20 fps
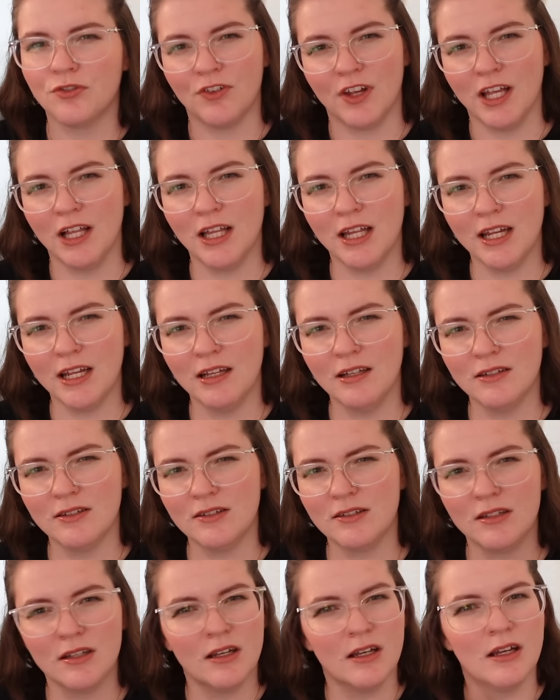
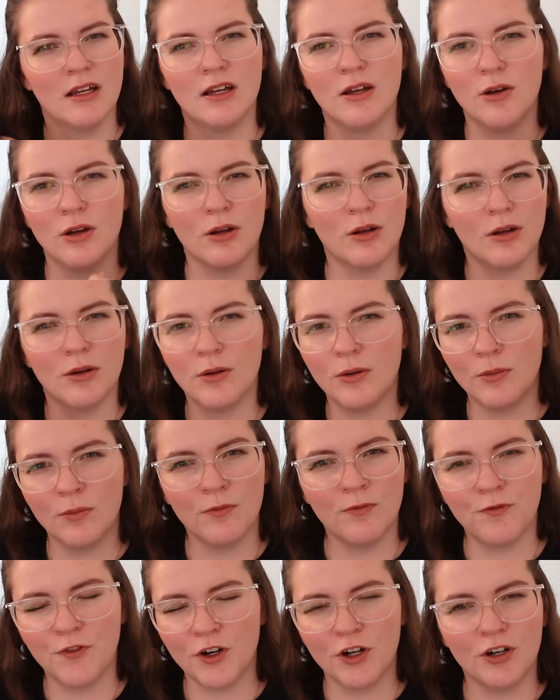feelings
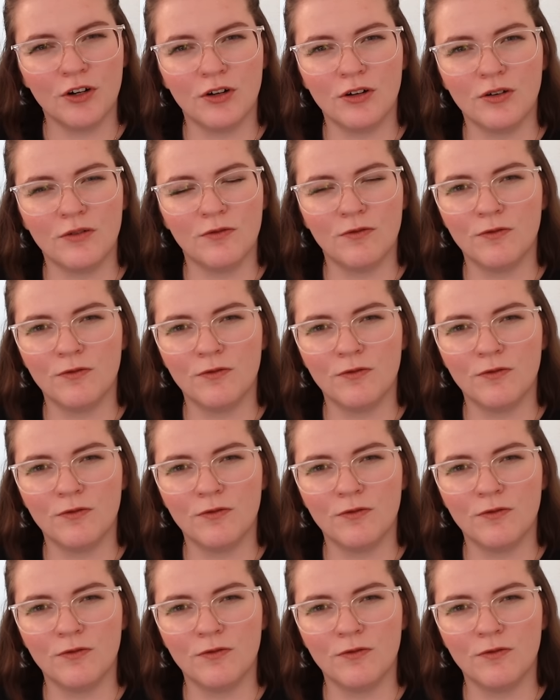for